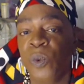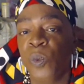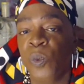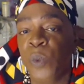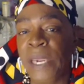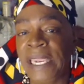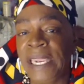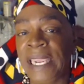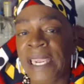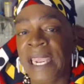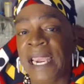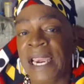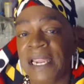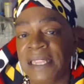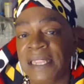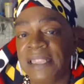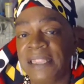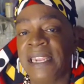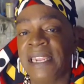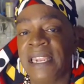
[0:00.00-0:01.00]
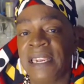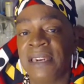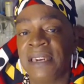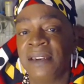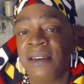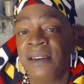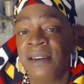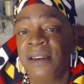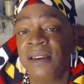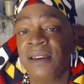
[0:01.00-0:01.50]
we can't
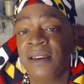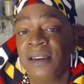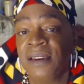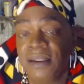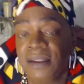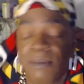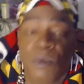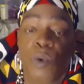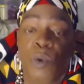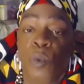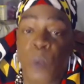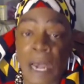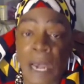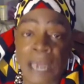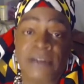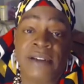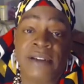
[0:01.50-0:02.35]
then, while